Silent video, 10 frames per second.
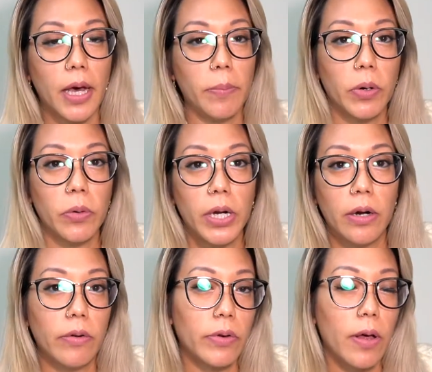I'm a
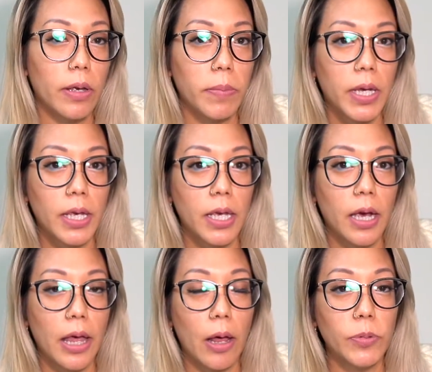creator of Calling My King.
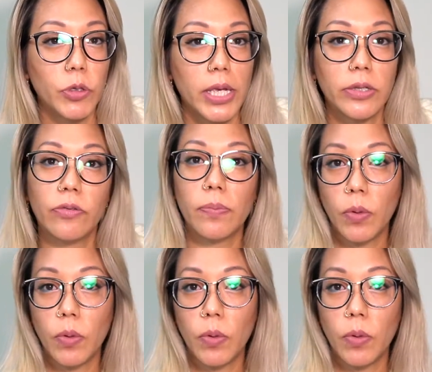I help transform